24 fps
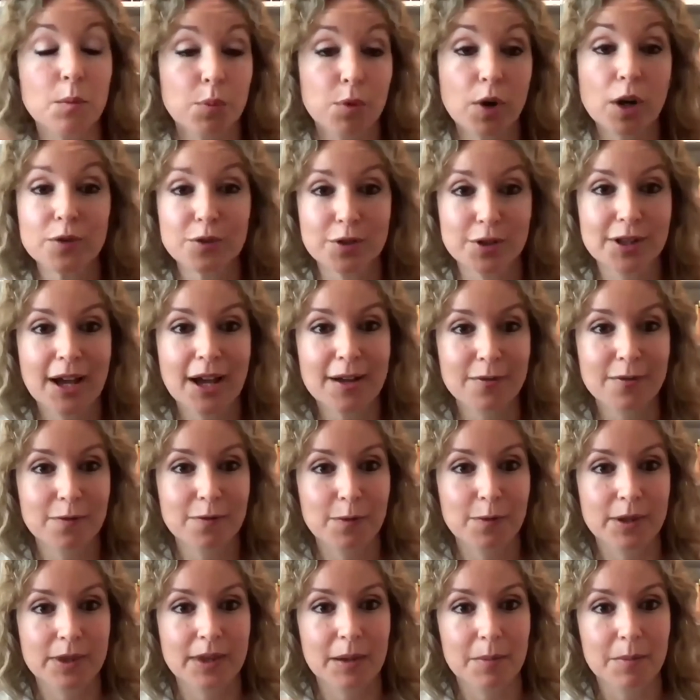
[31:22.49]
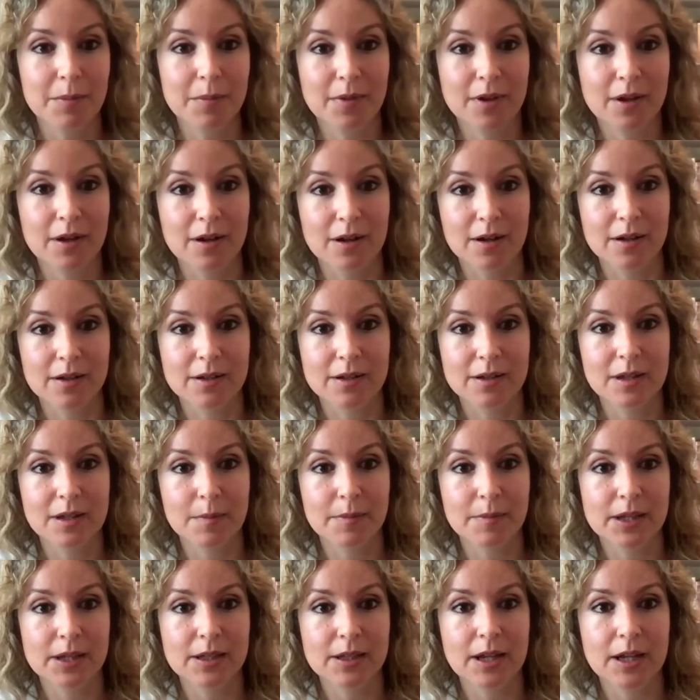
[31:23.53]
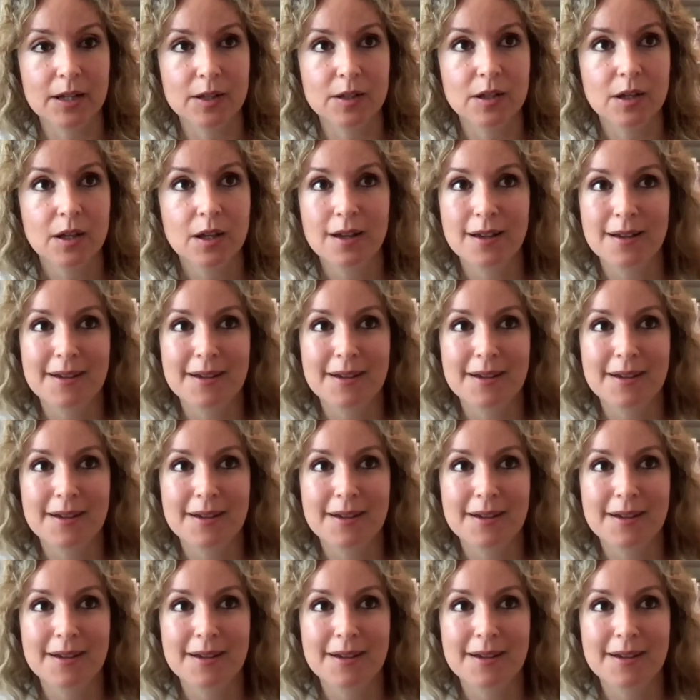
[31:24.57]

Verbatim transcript: brought to life with them. Uh, something that